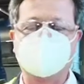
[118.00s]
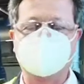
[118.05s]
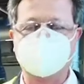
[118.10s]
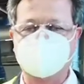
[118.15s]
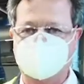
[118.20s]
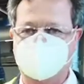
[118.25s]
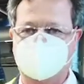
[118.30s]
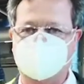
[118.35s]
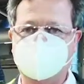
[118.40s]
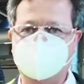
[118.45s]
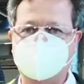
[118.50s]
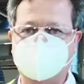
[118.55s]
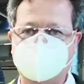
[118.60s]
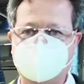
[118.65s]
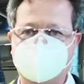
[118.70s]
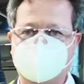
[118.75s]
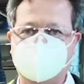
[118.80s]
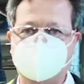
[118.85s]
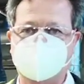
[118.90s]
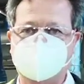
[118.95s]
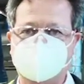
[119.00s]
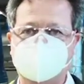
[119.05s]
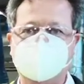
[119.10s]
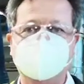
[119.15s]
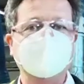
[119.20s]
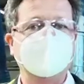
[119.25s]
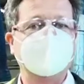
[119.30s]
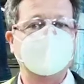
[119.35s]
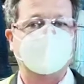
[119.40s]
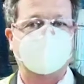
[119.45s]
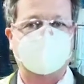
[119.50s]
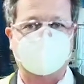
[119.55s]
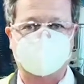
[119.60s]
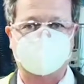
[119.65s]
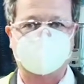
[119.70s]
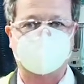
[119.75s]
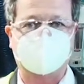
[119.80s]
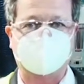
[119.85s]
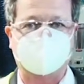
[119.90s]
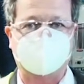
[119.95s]
one and top priority,
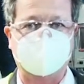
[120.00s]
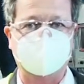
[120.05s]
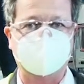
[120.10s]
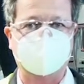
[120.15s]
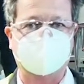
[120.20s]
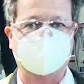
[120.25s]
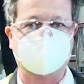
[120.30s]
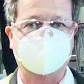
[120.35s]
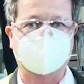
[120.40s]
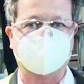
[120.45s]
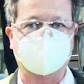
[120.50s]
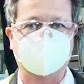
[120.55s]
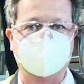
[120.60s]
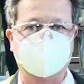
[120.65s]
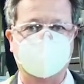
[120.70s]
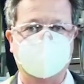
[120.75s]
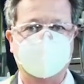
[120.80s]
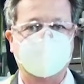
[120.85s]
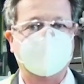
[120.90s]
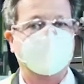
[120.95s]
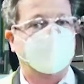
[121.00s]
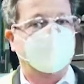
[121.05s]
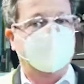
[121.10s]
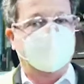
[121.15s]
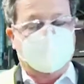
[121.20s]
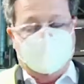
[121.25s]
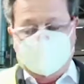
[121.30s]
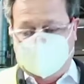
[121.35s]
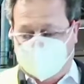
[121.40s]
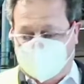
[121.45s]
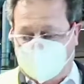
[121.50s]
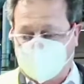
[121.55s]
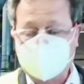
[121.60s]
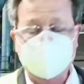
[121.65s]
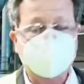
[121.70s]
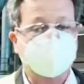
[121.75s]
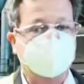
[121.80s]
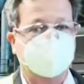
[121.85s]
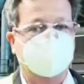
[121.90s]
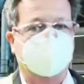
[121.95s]
health and safety.
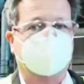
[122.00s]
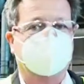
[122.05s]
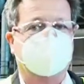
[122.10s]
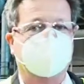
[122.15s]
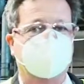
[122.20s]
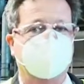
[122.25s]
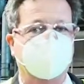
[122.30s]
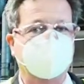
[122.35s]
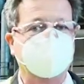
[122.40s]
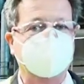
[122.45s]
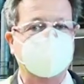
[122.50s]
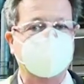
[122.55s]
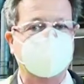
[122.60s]
After the top